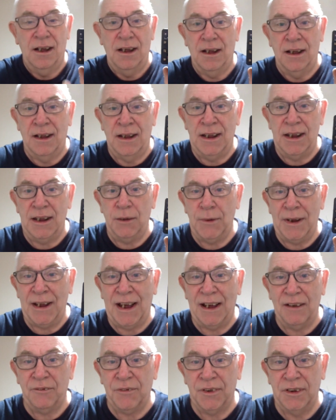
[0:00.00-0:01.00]
Here we
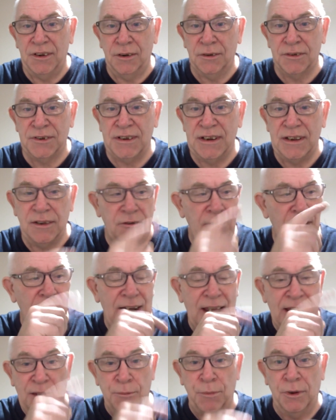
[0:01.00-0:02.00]
have, you'll see they're all
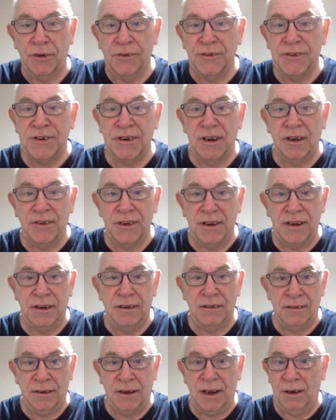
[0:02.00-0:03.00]
labelled so that
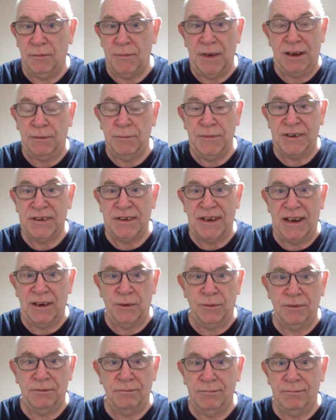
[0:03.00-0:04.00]
you can't make a
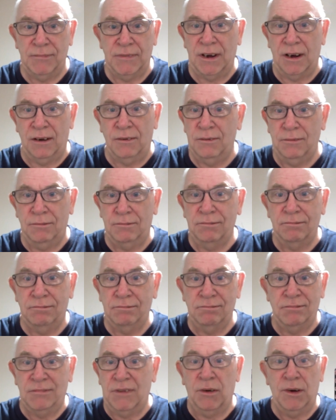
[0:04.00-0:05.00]
mistake,
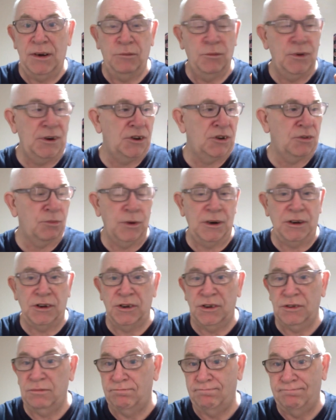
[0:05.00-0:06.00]
knowing
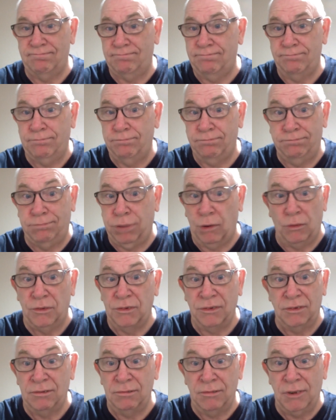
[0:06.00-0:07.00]
which
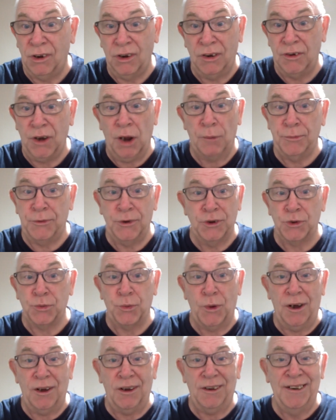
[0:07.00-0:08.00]
button or knob does
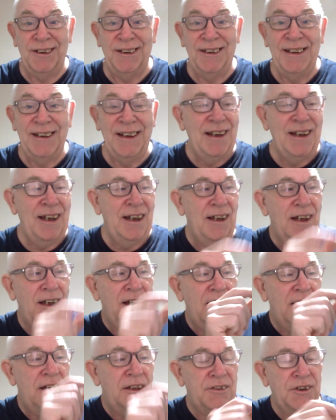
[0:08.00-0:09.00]
what.
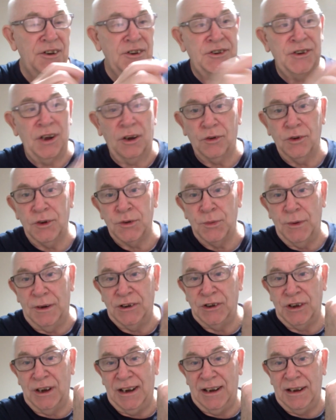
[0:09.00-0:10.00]
There's a toggle
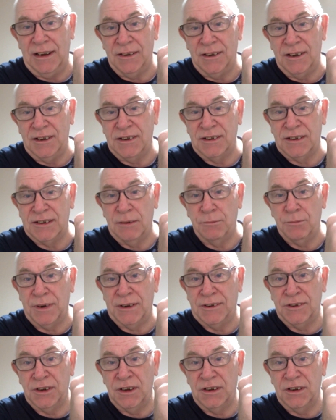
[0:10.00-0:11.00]
switch here. This
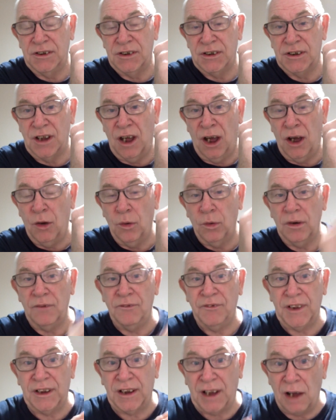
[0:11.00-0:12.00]
simply turns the whole
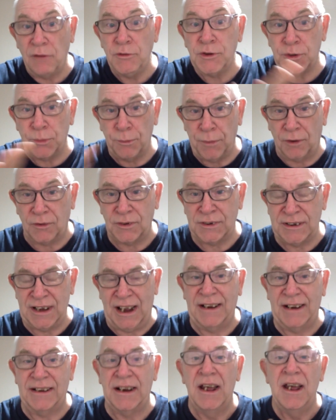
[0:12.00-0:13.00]
of the ghost box side.